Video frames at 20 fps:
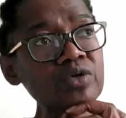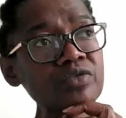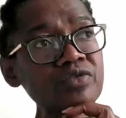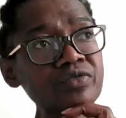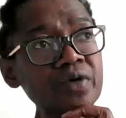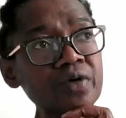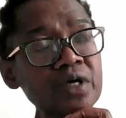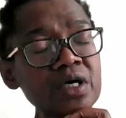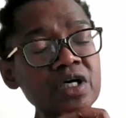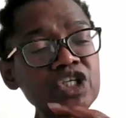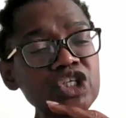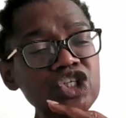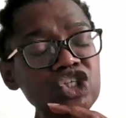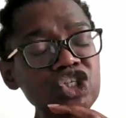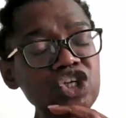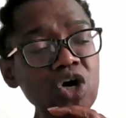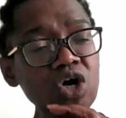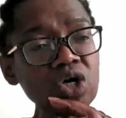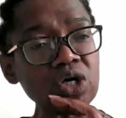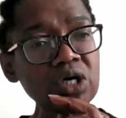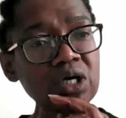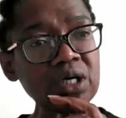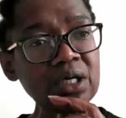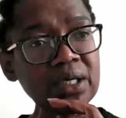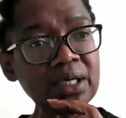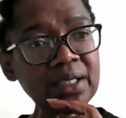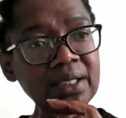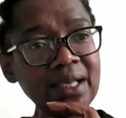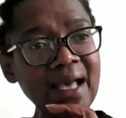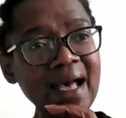of shock
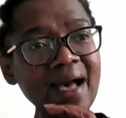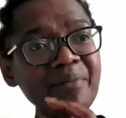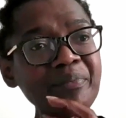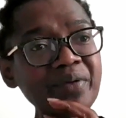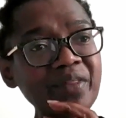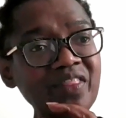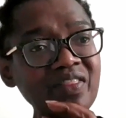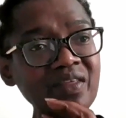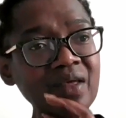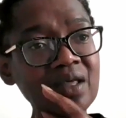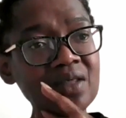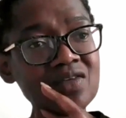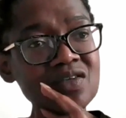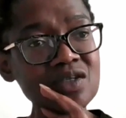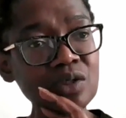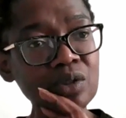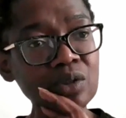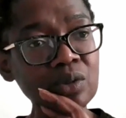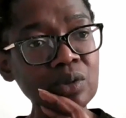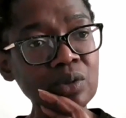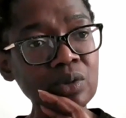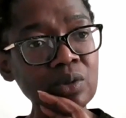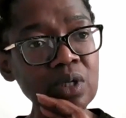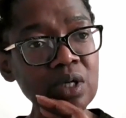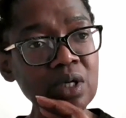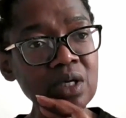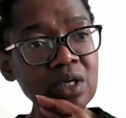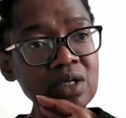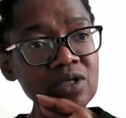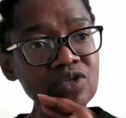and apathy still
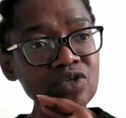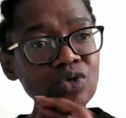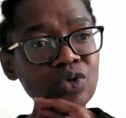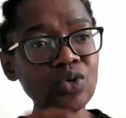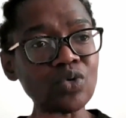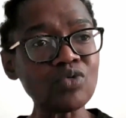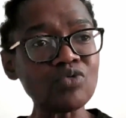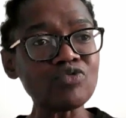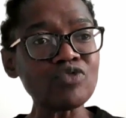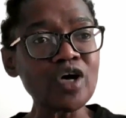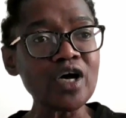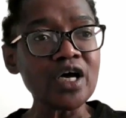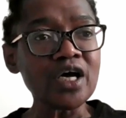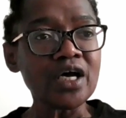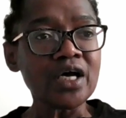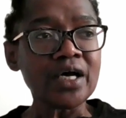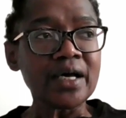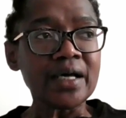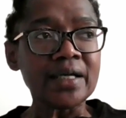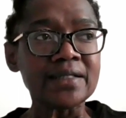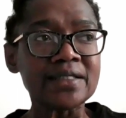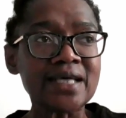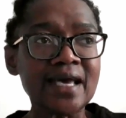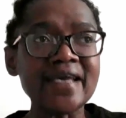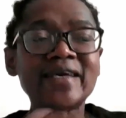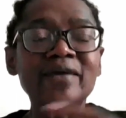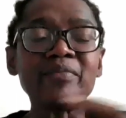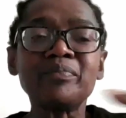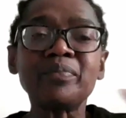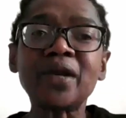sort of
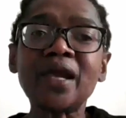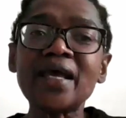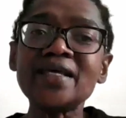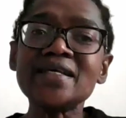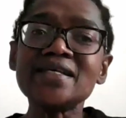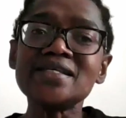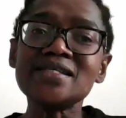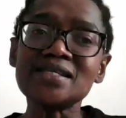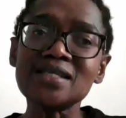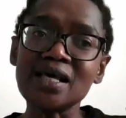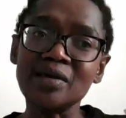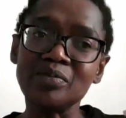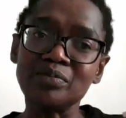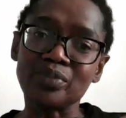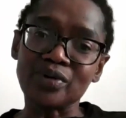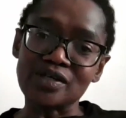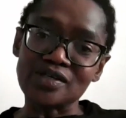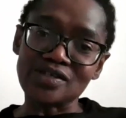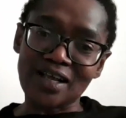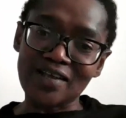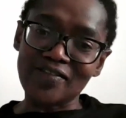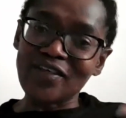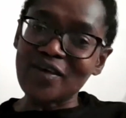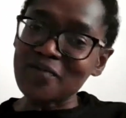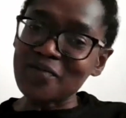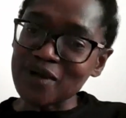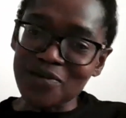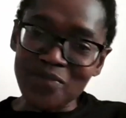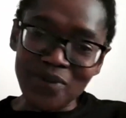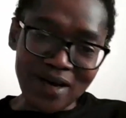taking place in Bristol. I
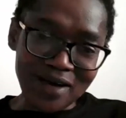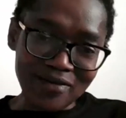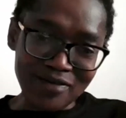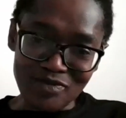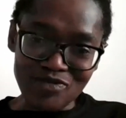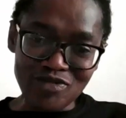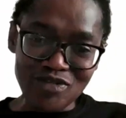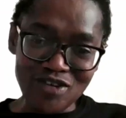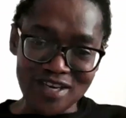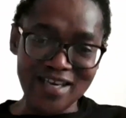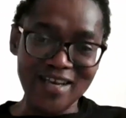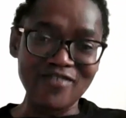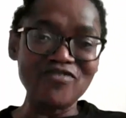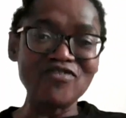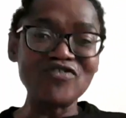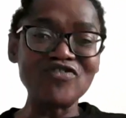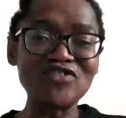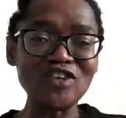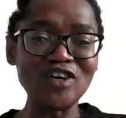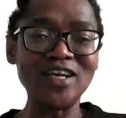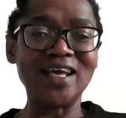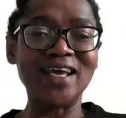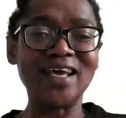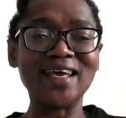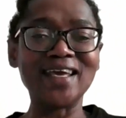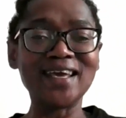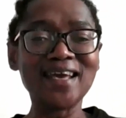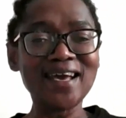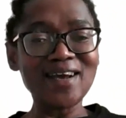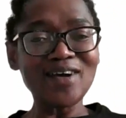think people haven't really
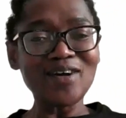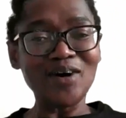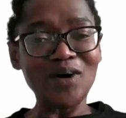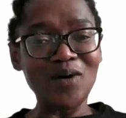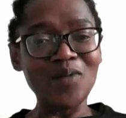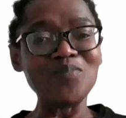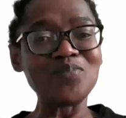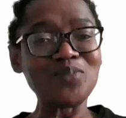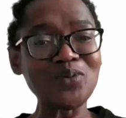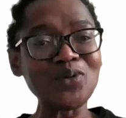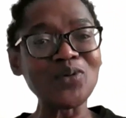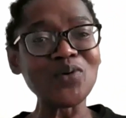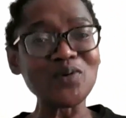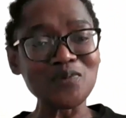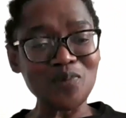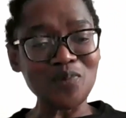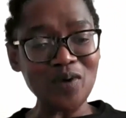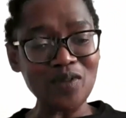fully got on board